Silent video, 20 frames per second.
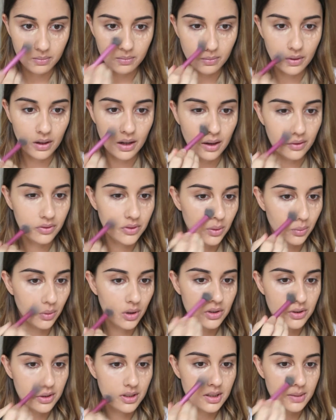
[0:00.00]
I'll have to
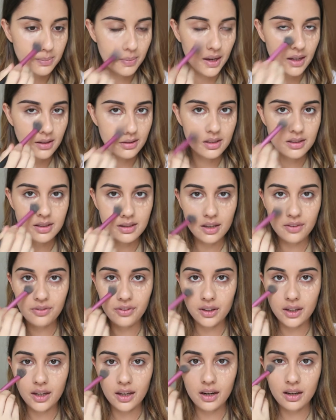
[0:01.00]
watch this space to see if
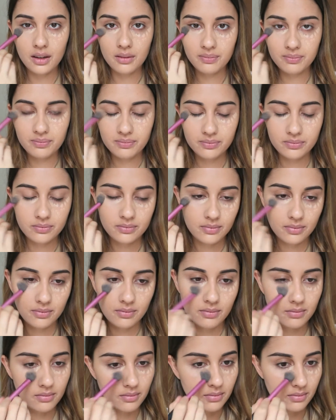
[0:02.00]
I get
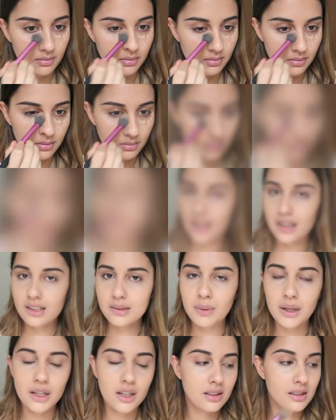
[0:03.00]
it. So
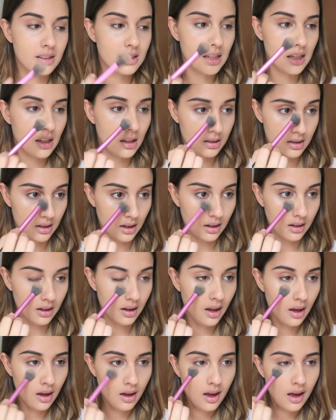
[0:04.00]
that's my concealer
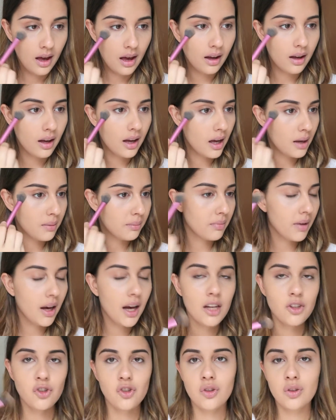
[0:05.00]
done.
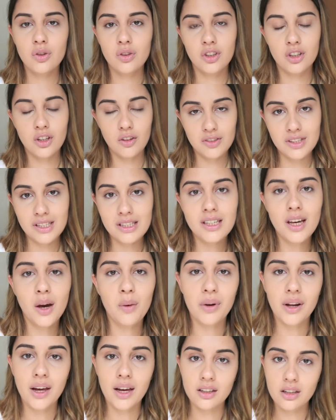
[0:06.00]
As you could obviously
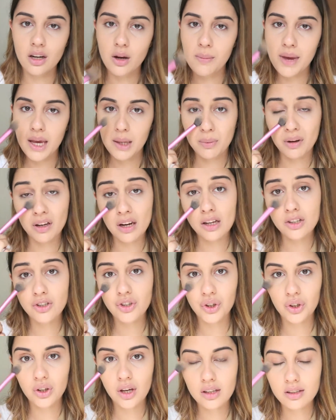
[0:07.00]
tell when I had no makeup on, I
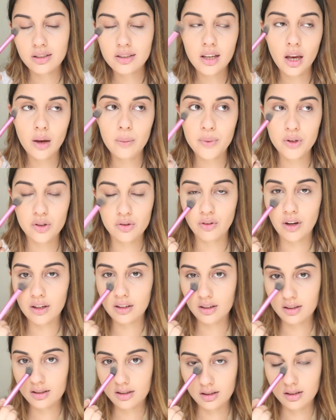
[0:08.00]
do get so much
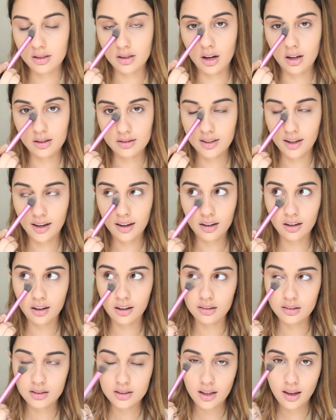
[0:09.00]
redness and dark
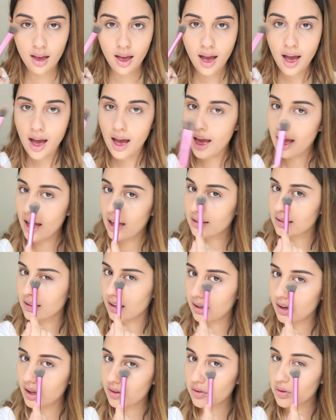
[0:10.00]
circles, and
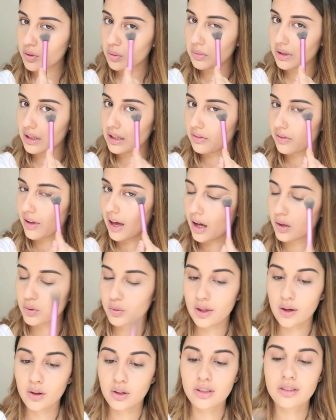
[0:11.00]
I never normally leave the
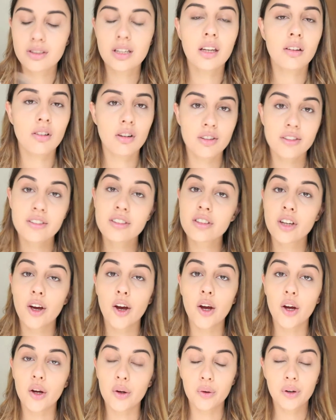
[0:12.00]
house without concealer on,
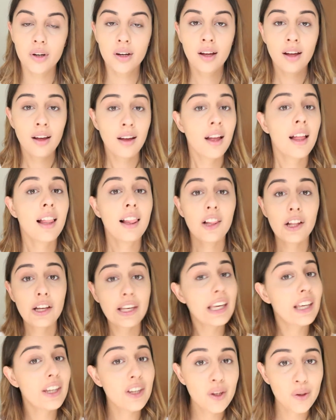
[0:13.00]
so
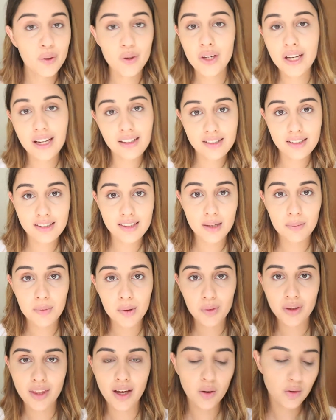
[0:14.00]
lucky you, you get to see
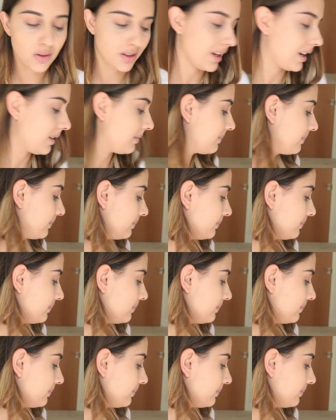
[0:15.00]
me without it.